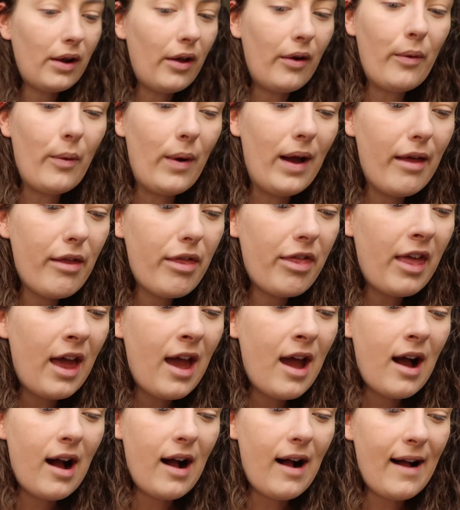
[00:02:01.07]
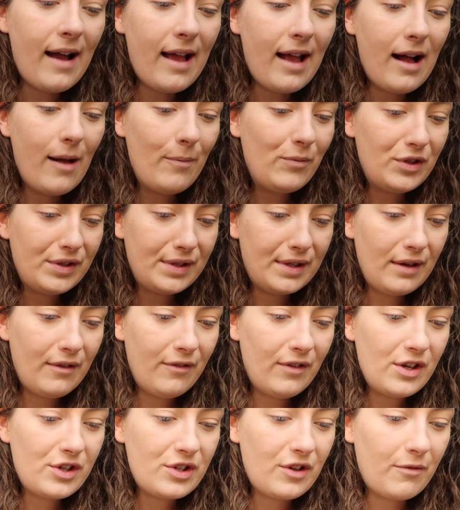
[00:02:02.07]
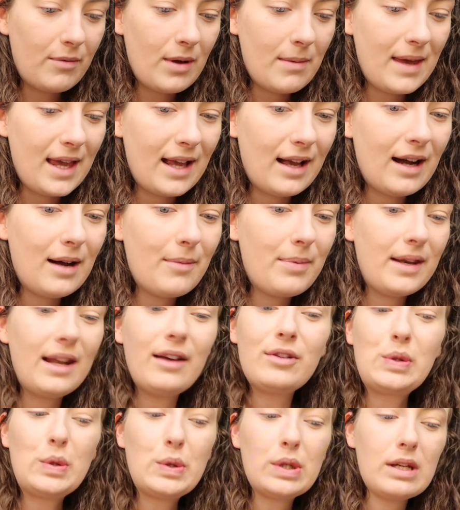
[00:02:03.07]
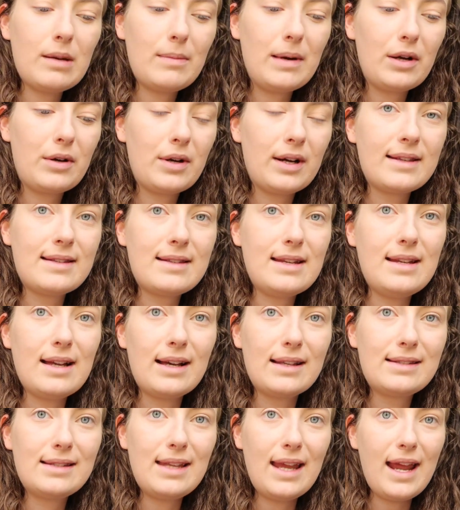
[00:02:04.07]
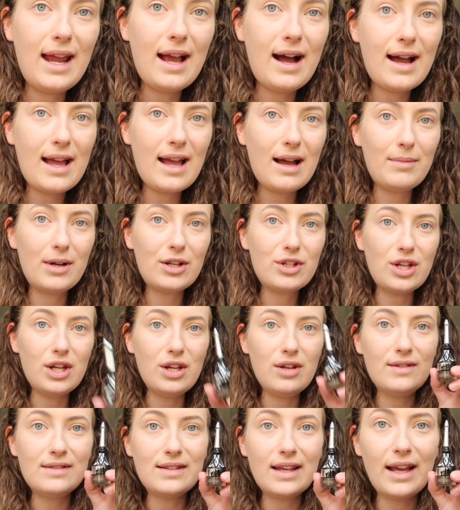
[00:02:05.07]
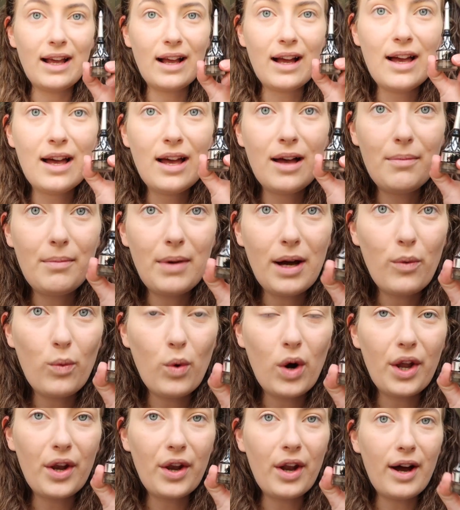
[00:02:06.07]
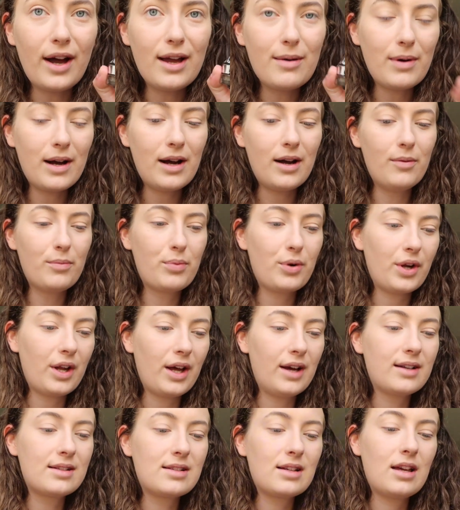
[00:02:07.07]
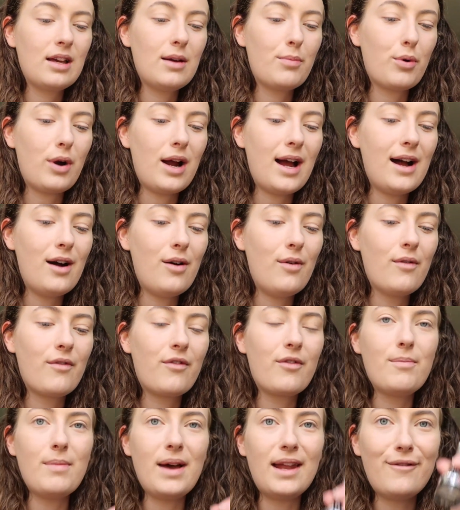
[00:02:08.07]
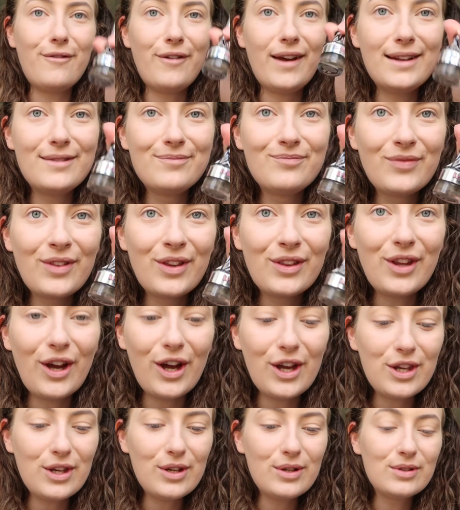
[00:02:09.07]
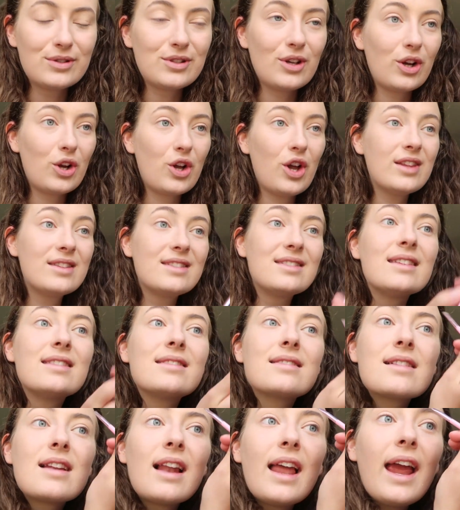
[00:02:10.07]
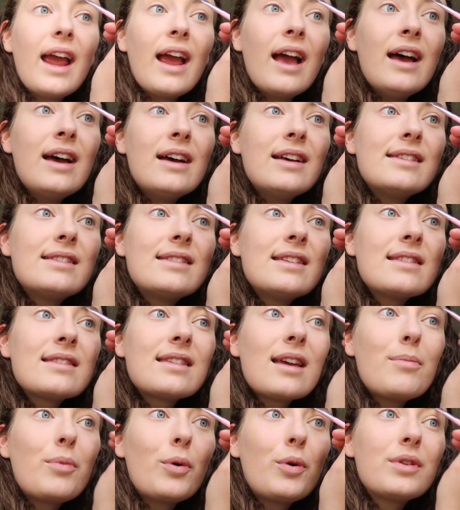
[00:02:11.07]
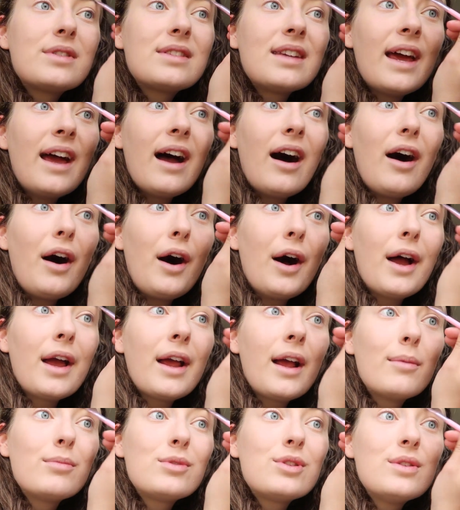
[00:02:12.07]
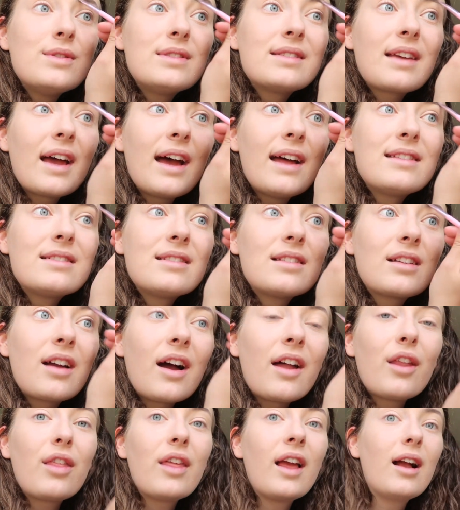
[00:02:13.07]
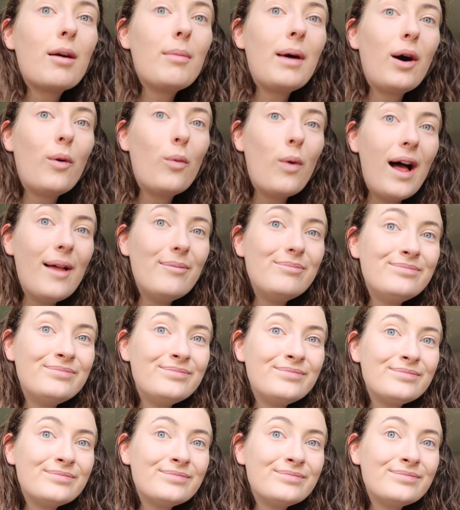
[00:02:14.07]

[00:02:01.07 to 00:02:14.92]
along with. I am just going to finish off my makeup. Now, talking about crusty dusty, I am actually using my one eyebrow product, Cabral from Benefit, that I use consistently since I bought it. I am too scared to kind of think about when.